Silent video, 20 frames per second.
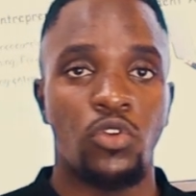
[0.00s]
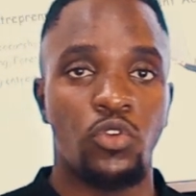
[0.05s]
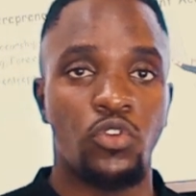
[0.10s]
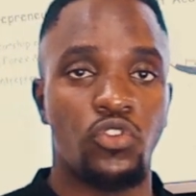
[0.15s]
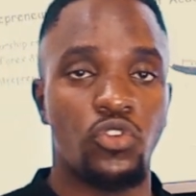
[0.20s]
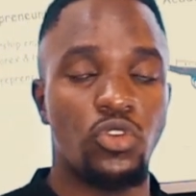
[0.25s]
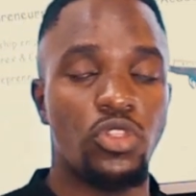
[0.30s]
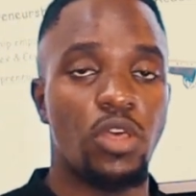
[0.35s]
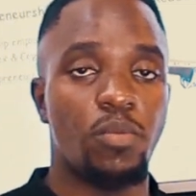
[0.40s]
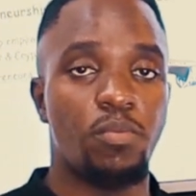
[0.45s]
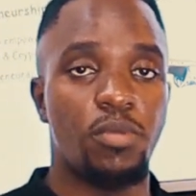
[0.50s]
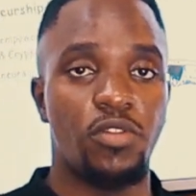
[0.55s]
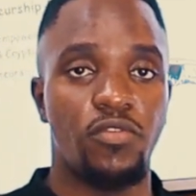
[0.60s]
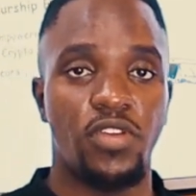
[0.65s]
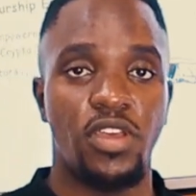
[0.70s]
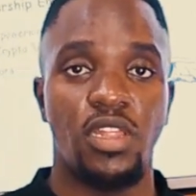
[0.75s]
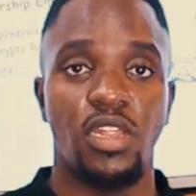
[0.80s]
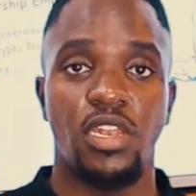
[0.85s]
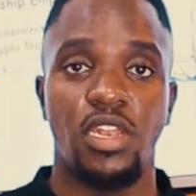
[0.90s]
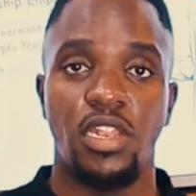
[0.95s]
to show the
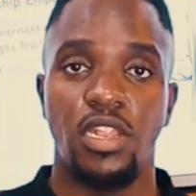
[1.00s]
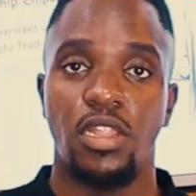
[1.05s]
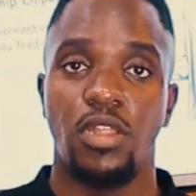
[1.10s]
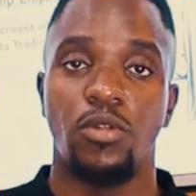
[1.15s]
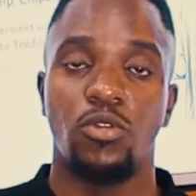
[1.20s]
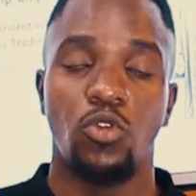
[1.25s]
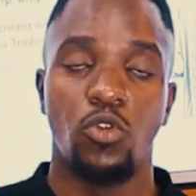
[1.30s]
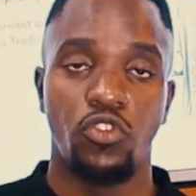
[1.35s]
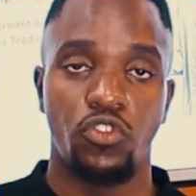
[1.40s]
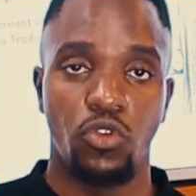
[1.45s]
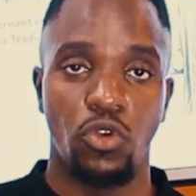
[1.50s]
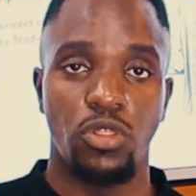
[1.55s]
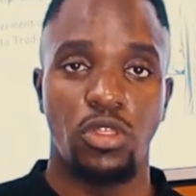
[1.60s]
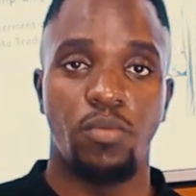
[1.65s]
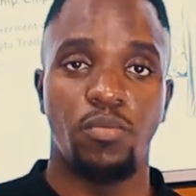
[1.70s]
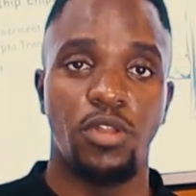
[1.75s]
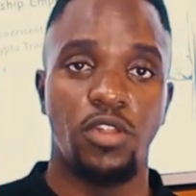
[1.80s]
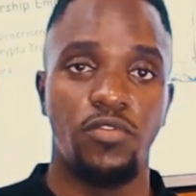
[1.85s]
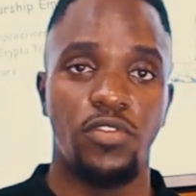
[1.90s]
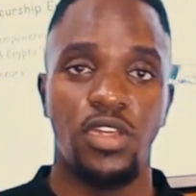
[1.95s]

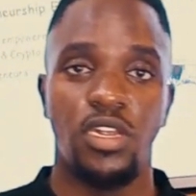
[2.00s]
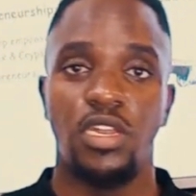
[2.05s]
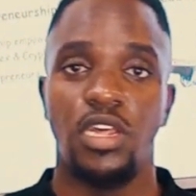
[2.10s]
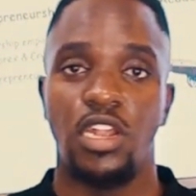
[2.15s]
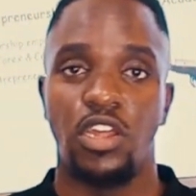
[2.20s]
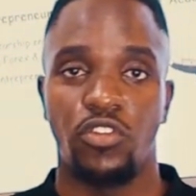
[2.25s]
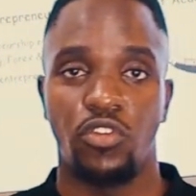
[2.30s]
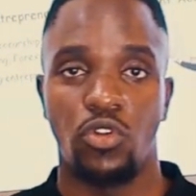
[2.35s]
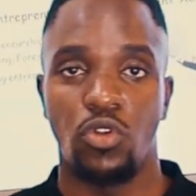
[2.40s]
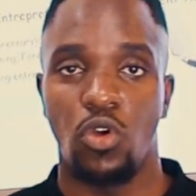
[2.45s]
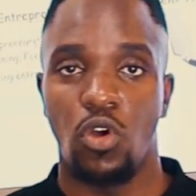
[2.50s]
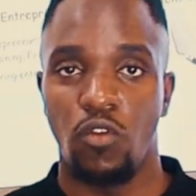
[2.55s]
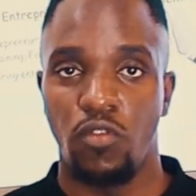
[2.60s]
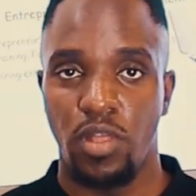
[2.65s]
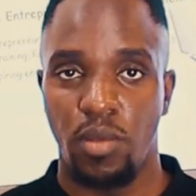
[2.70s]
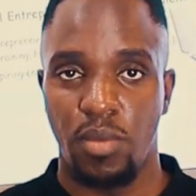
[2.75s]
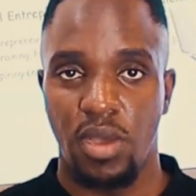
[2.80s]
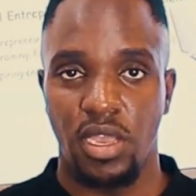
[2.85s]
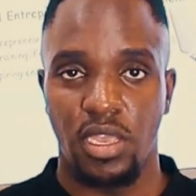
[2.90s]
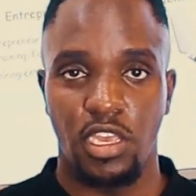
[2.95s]
prevailing direction of
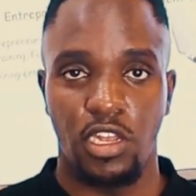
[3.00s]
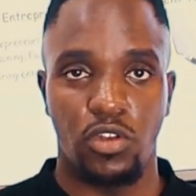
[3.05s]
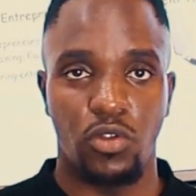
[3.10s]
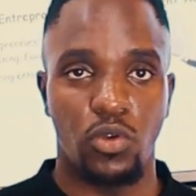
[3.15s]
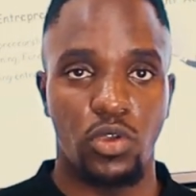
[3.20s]
the market.